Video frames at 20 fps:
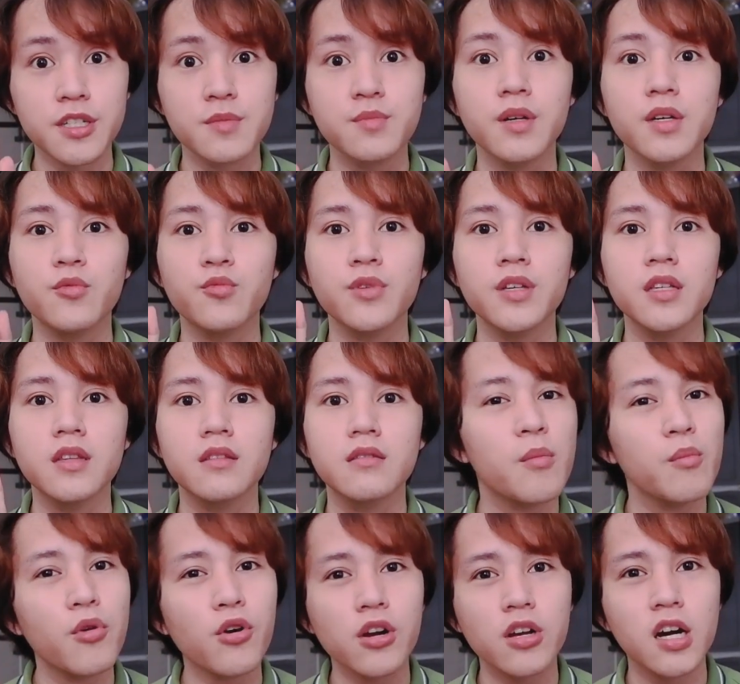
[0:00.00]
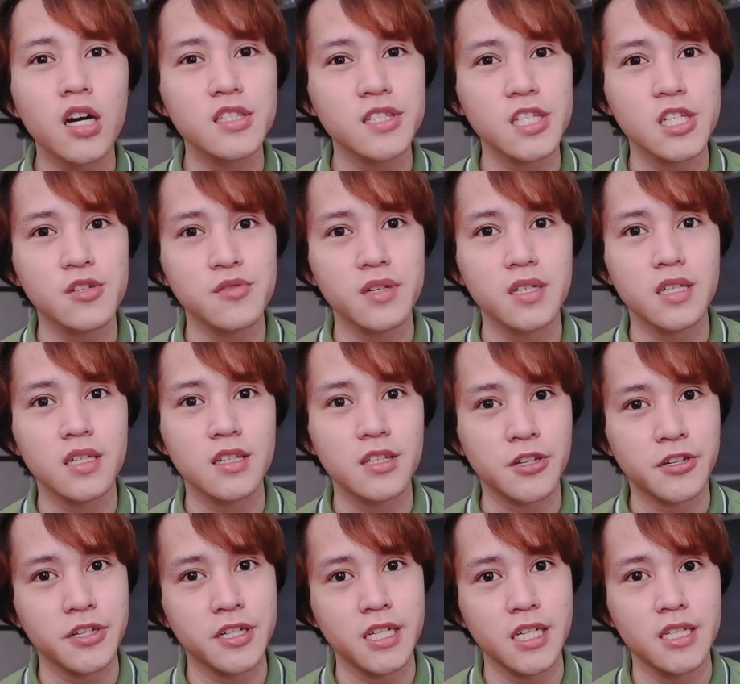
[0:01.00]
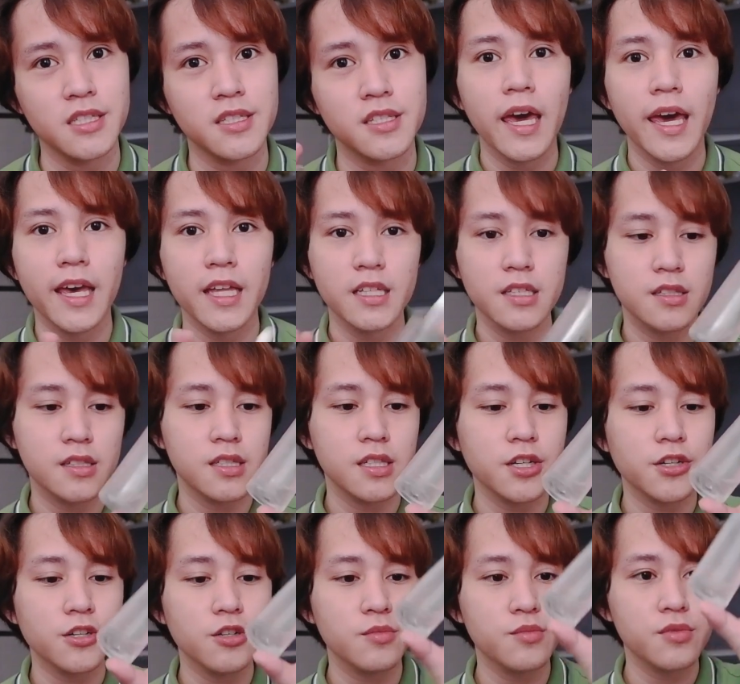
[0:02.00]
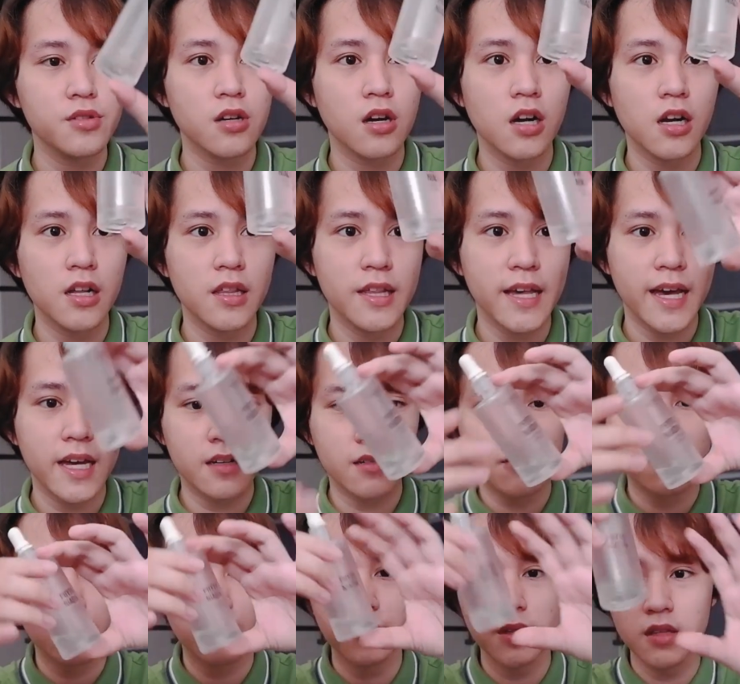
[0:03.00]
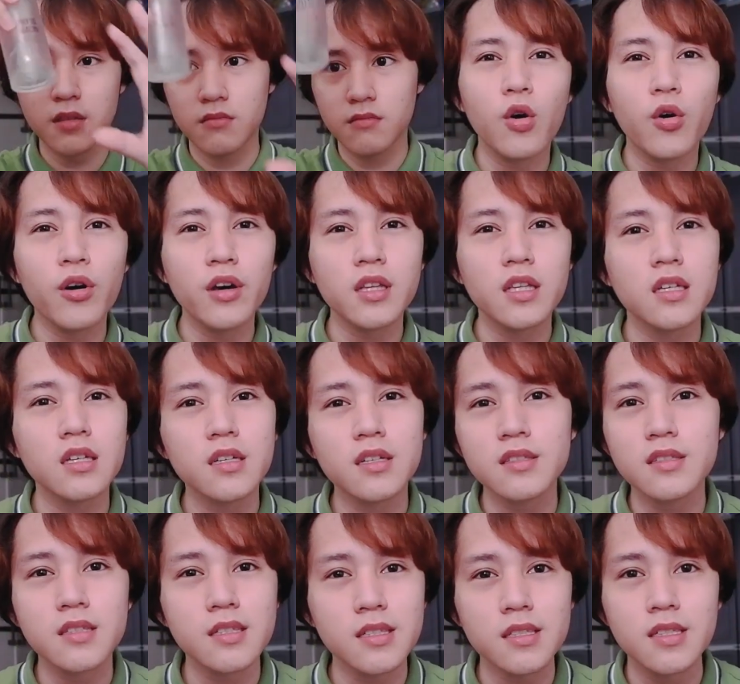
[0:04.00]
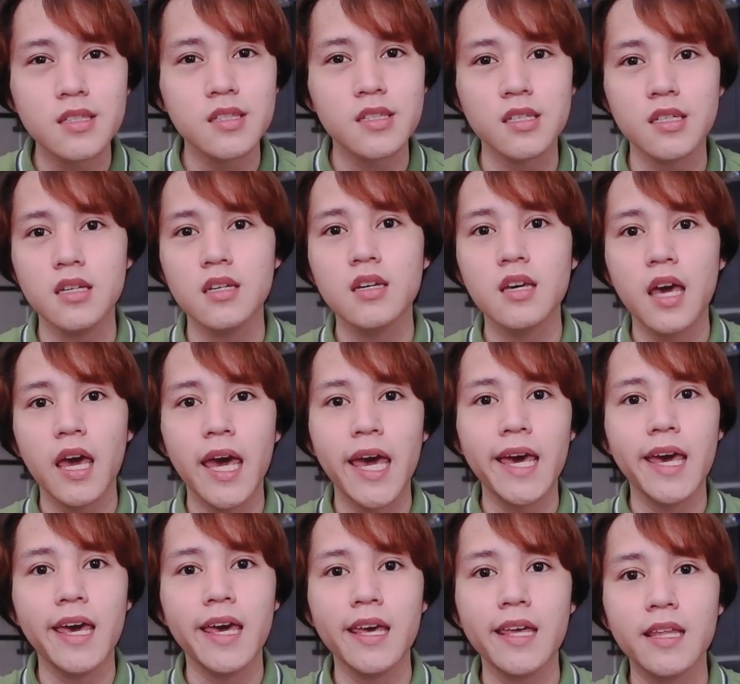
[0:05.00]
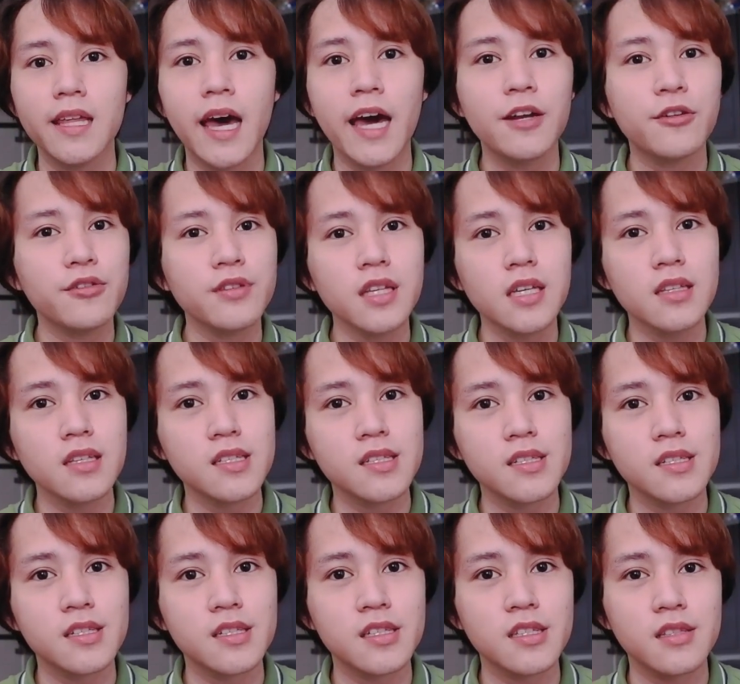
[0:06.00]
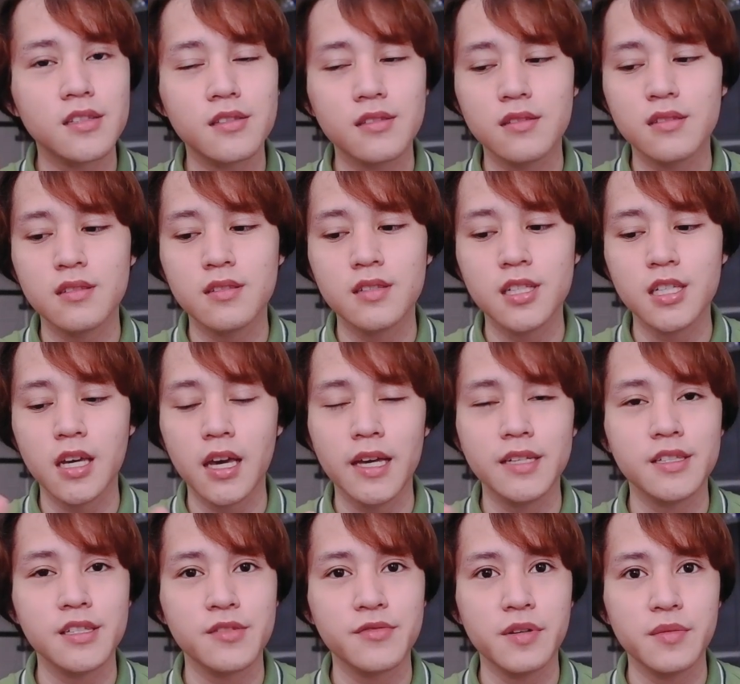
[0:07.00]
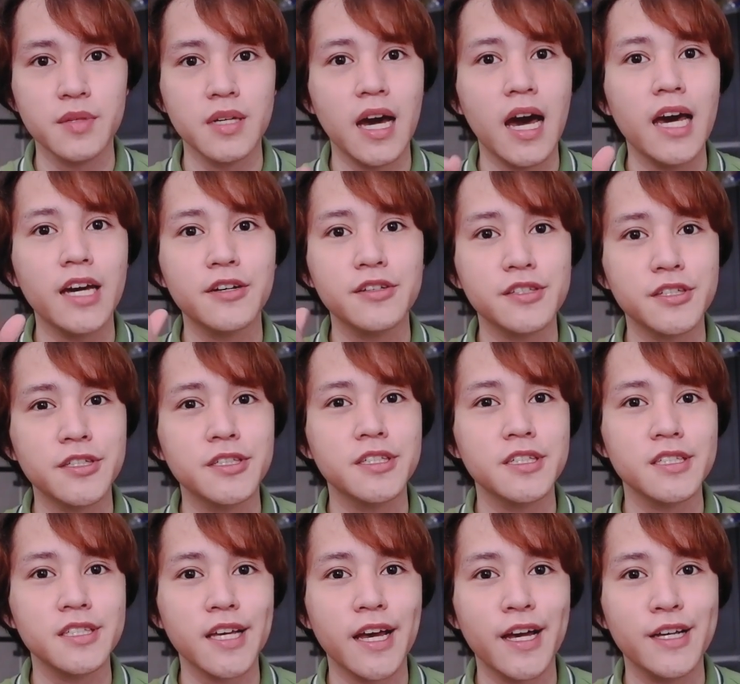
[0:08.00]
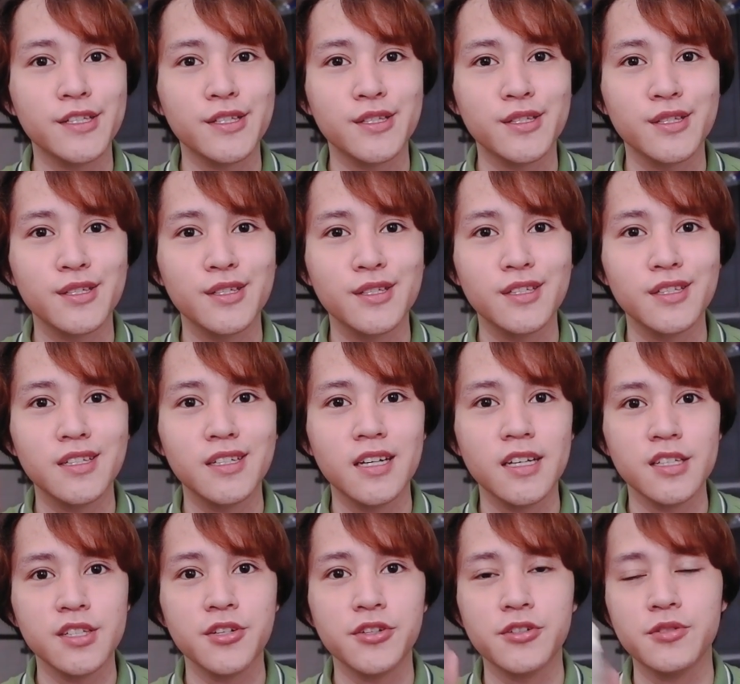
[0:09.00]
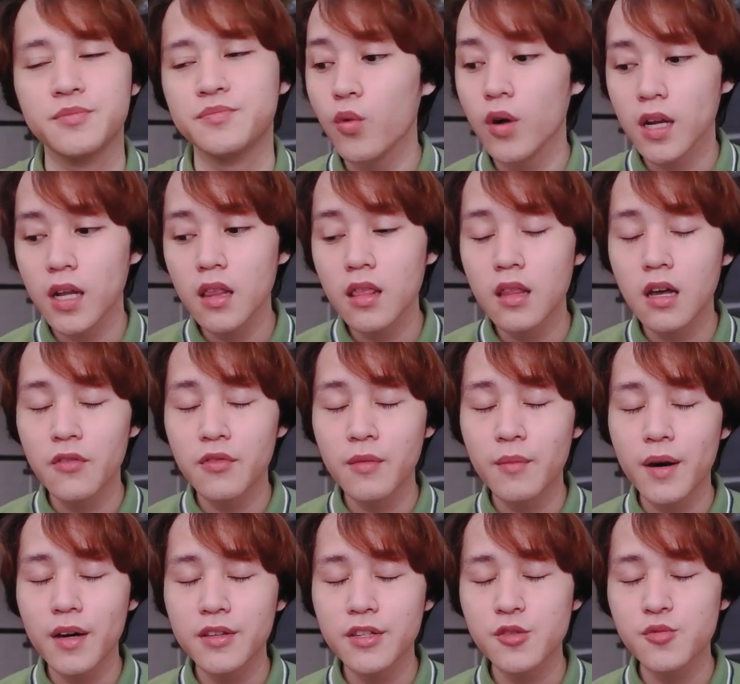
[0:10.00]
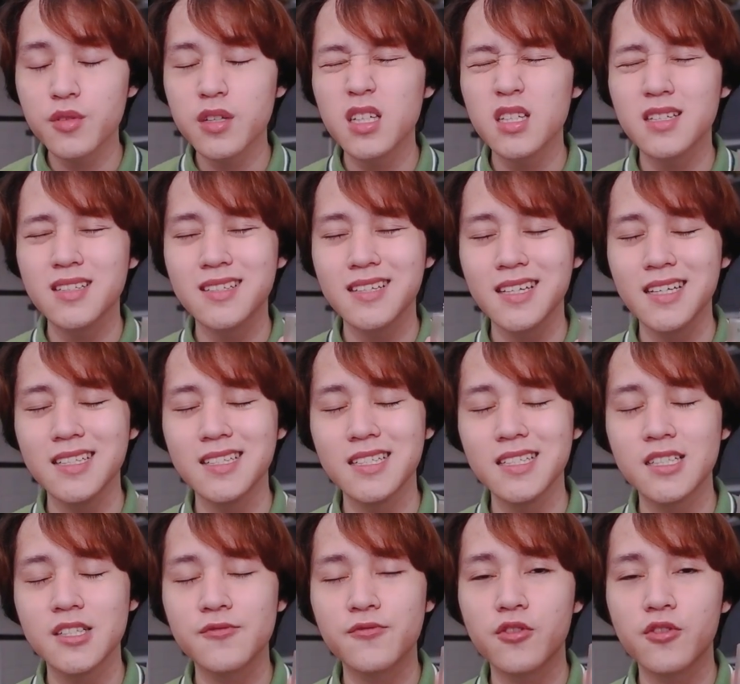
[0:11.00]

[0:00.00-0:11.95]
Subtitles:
but with more concentrated ingredients, and serums are that with oily consistency. And I don't think this is an essence for me. I consider this as a serum. What I love about this one is it's